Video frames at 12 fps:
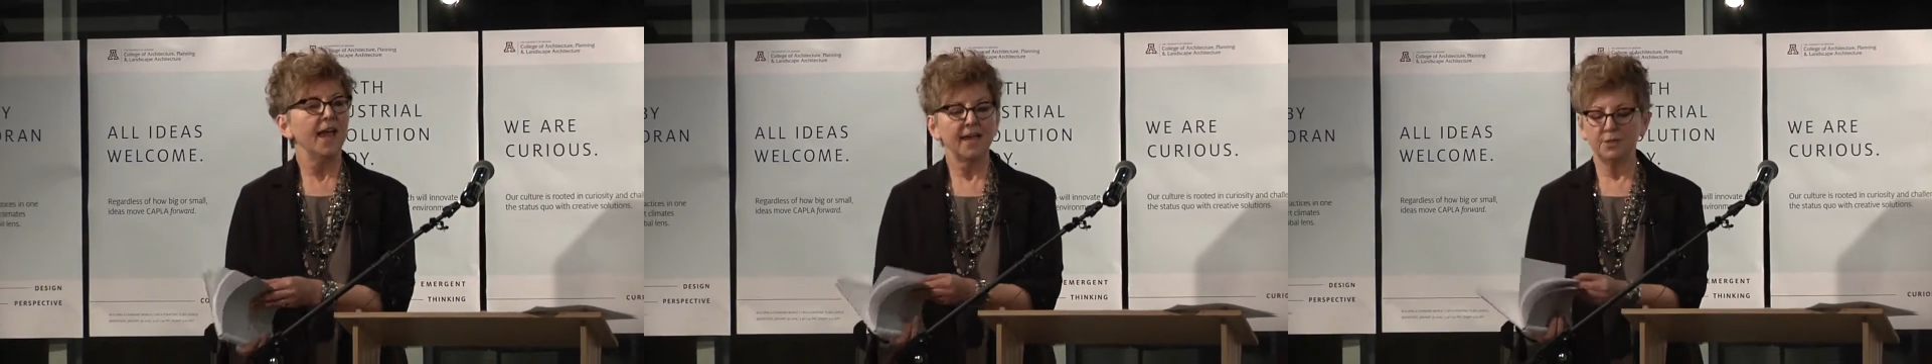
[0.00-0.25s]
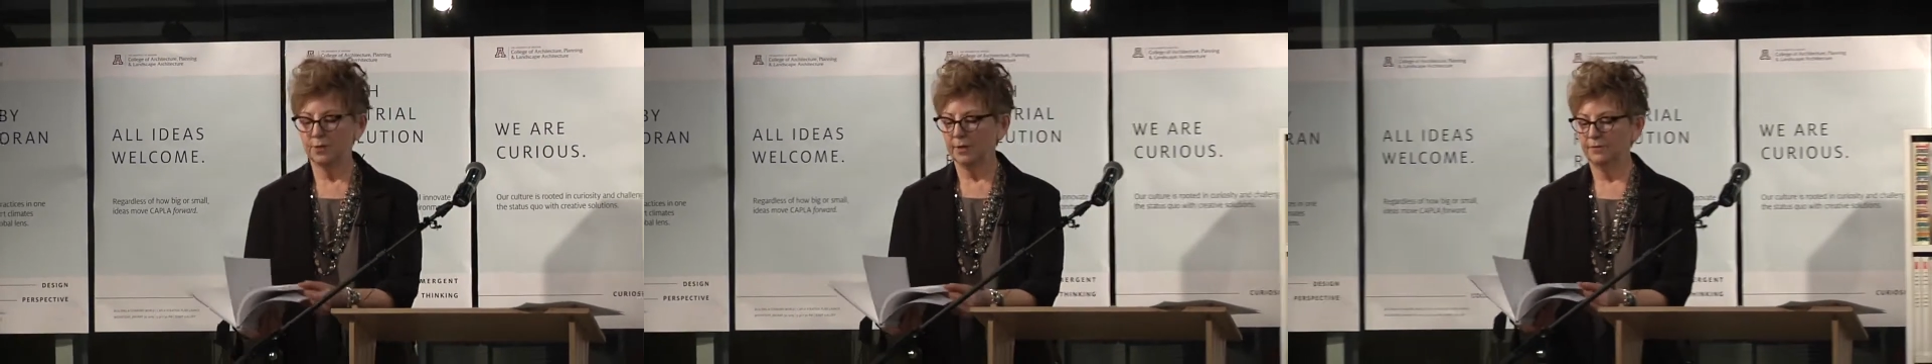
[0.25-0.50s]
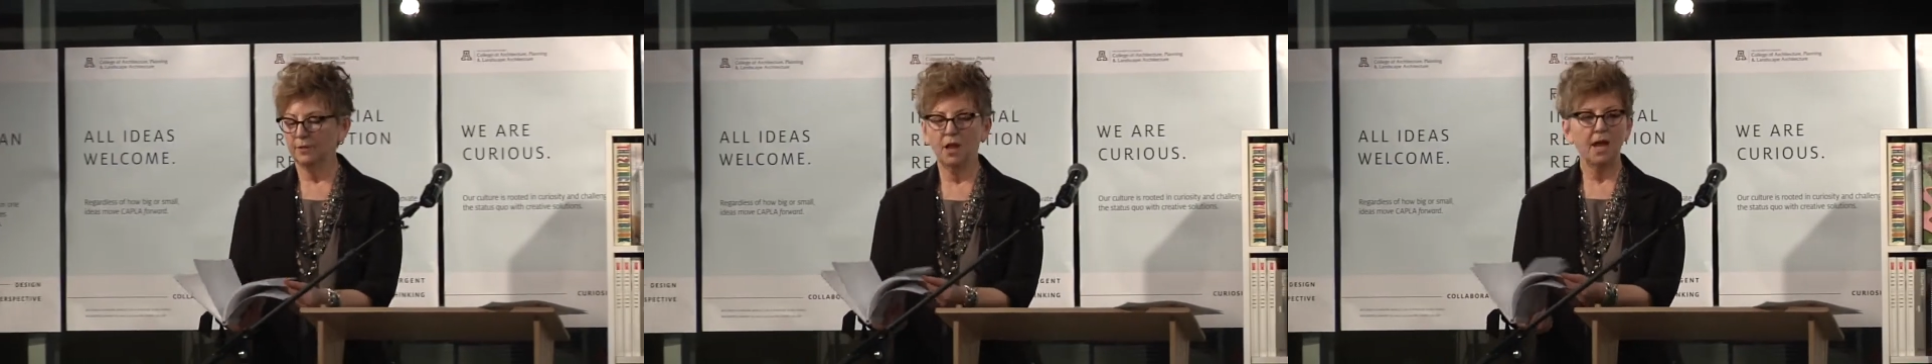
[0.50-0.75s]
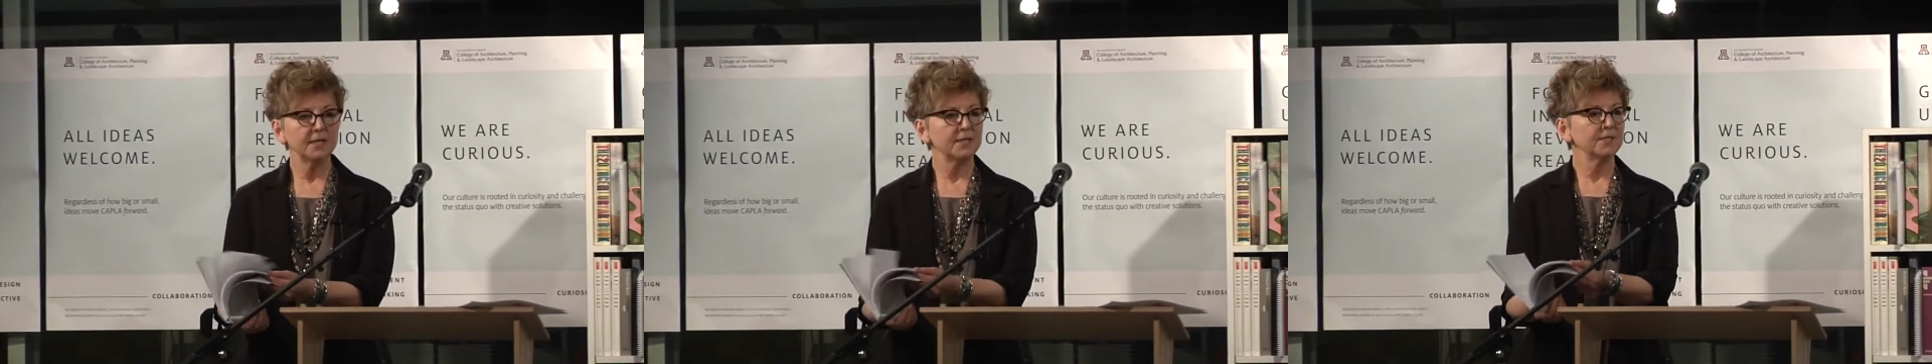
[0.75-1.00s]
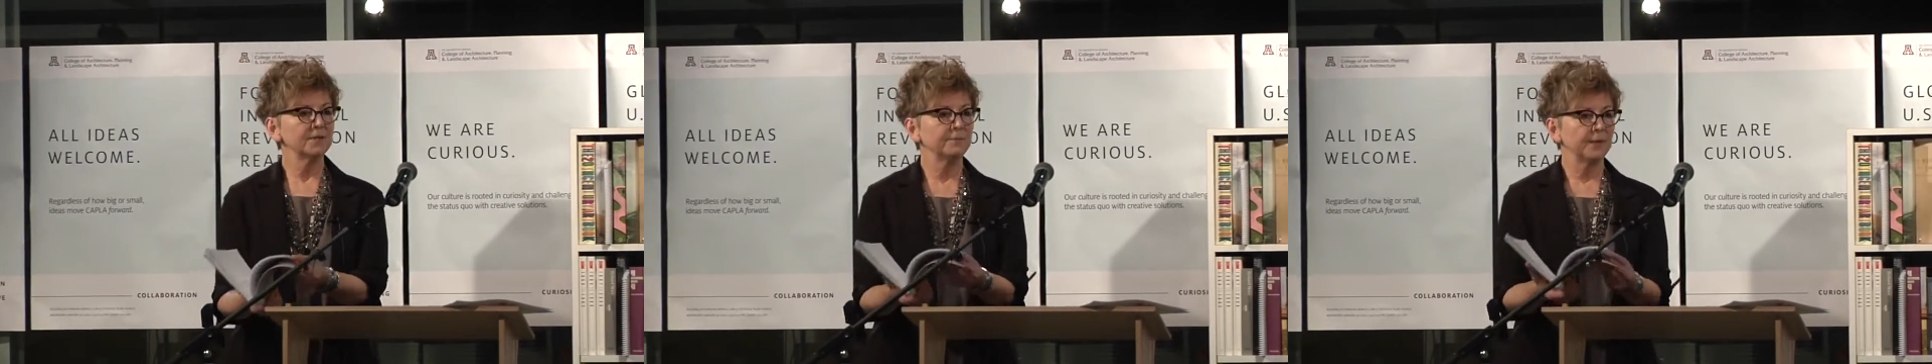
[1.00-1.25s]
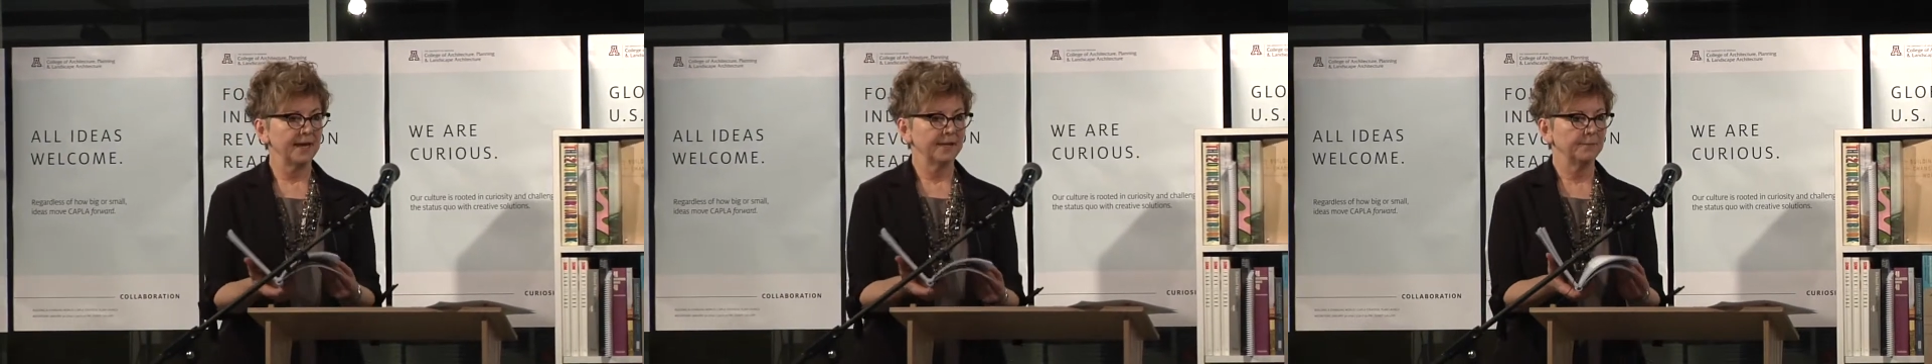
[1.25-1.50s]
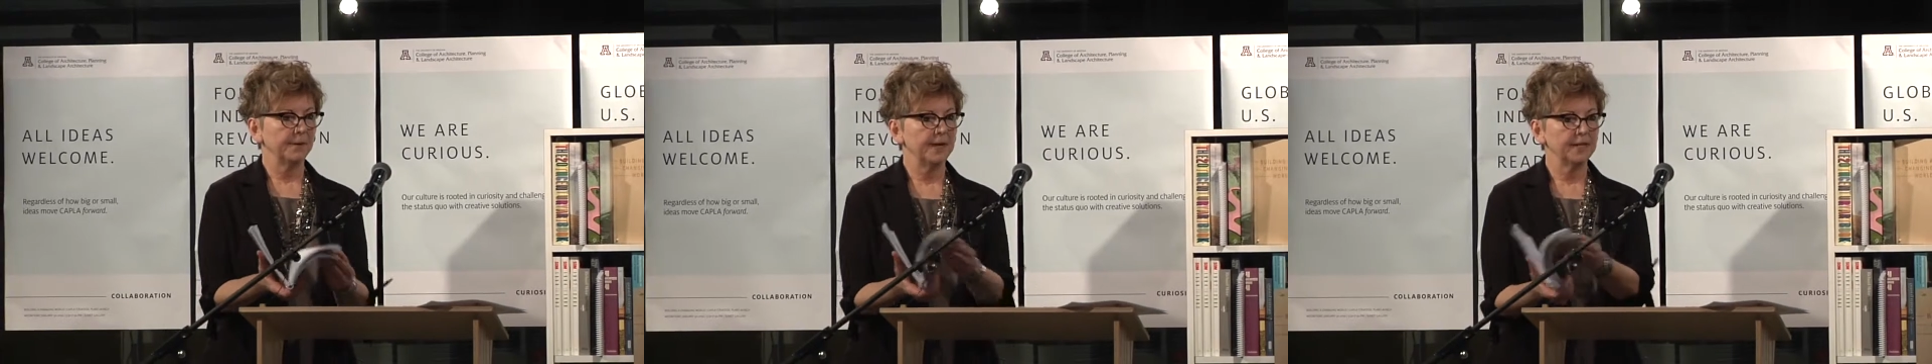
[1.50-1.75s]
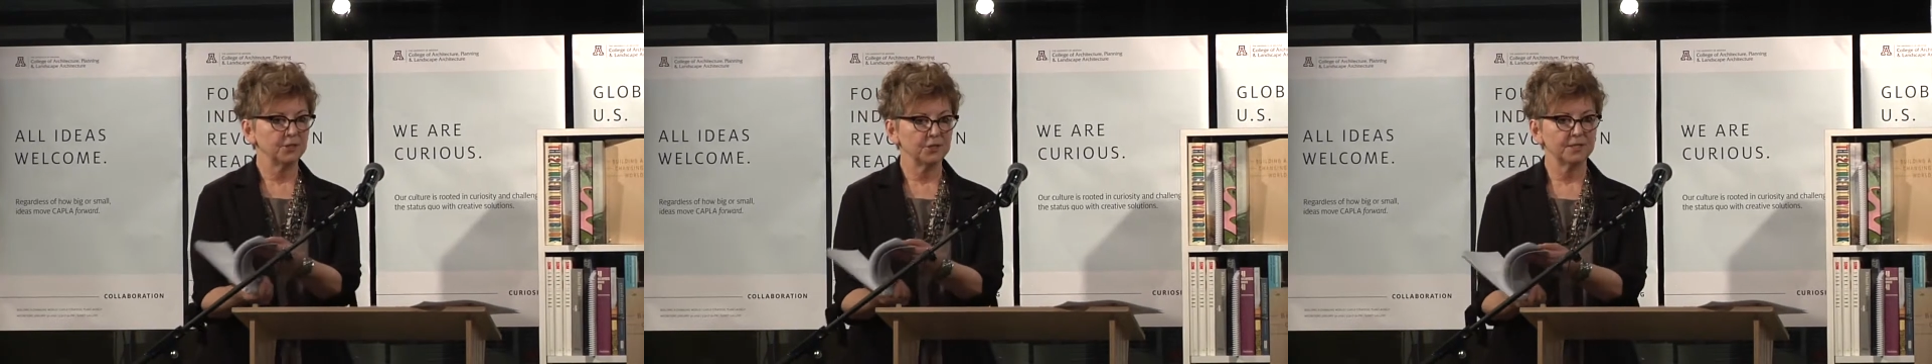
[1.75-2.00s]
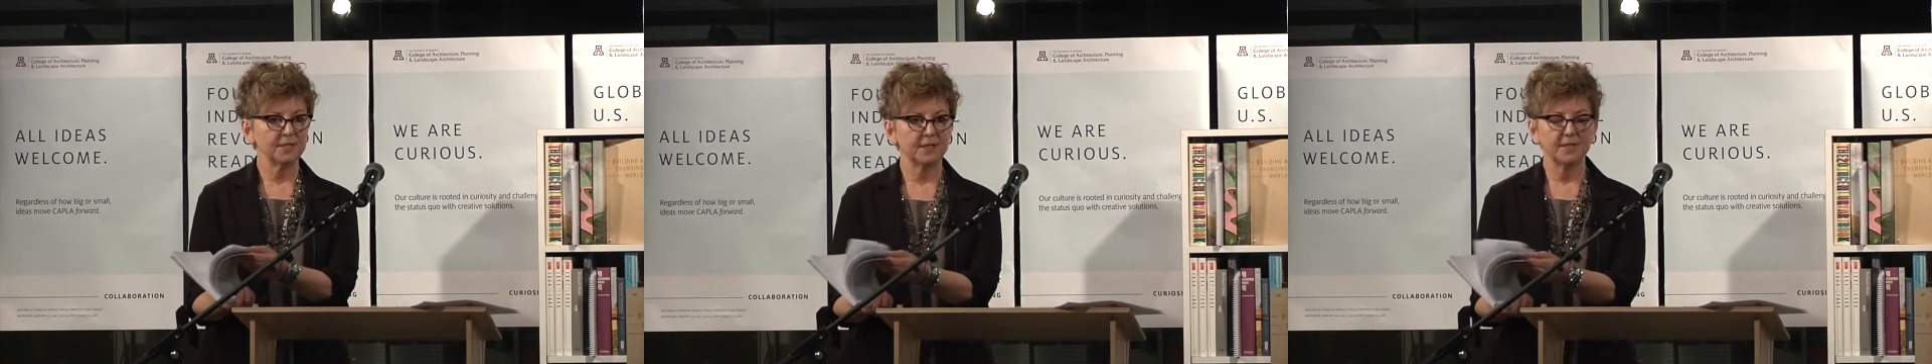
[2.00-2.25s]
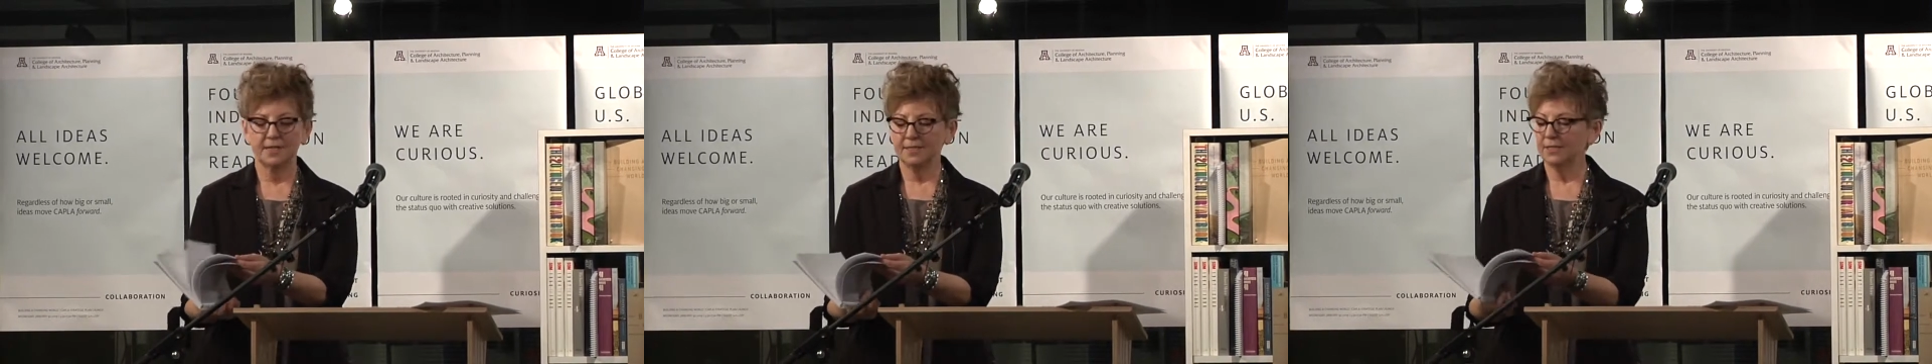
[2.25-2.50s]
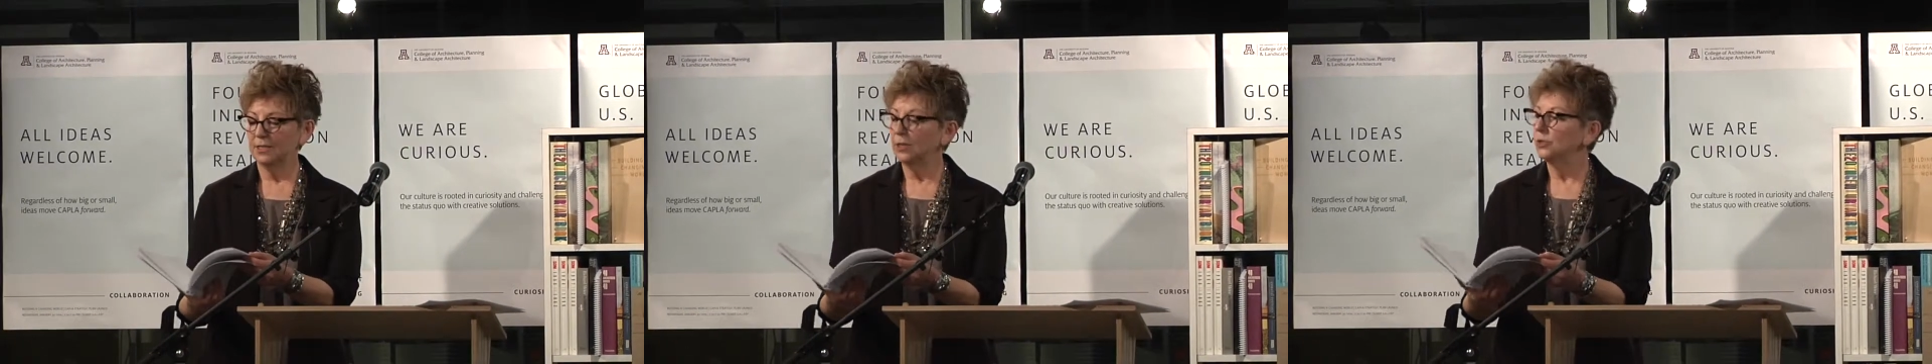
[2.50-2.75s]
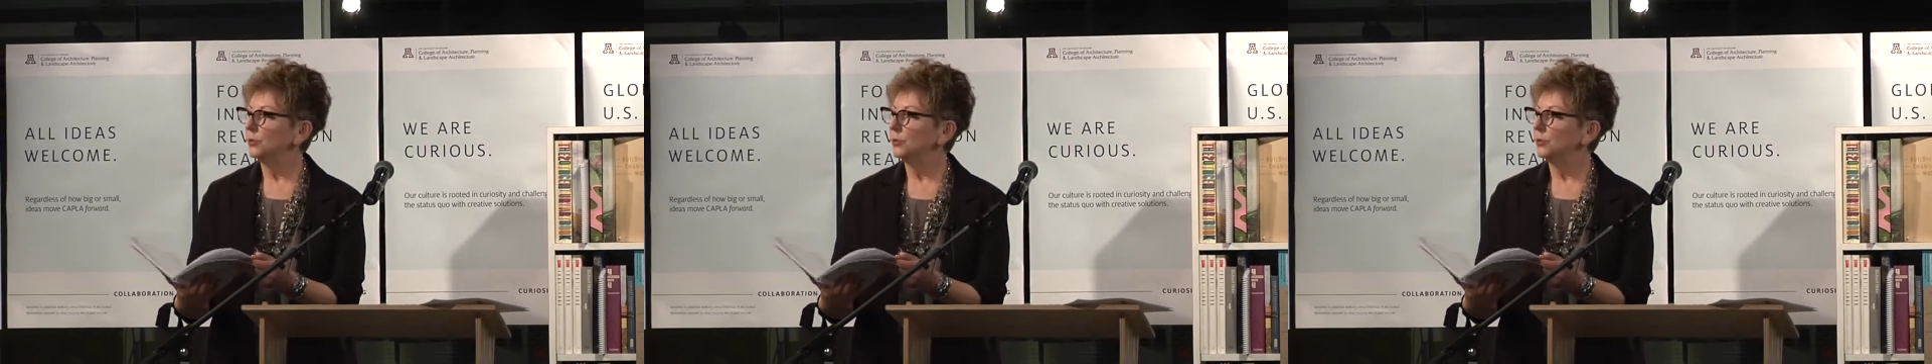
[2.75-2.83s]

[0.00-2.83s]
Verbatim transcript: And you have lots of blank pages in this